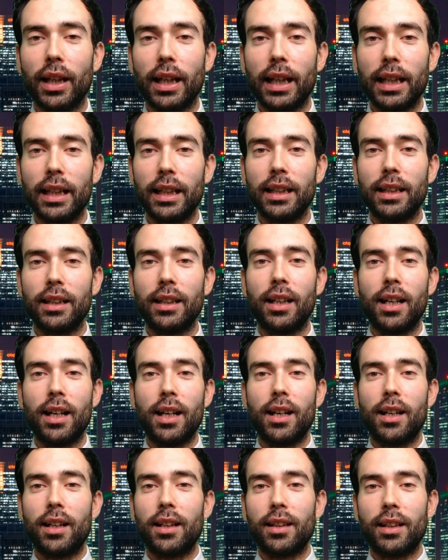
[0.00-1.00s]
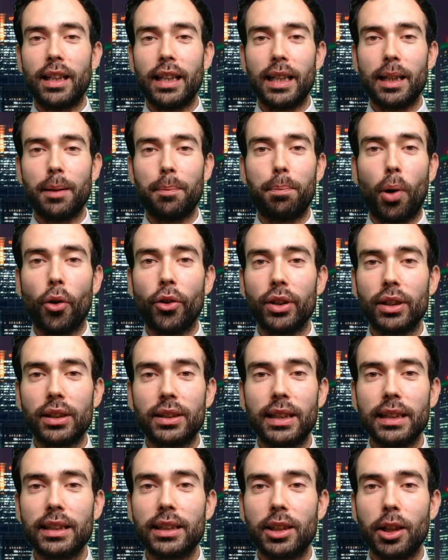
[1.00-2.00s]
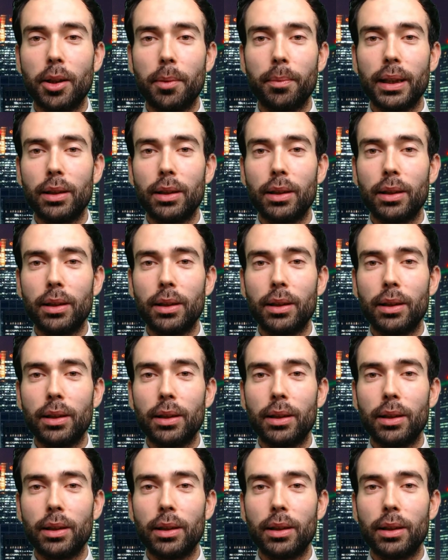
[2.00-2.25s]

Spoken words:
in the bond system.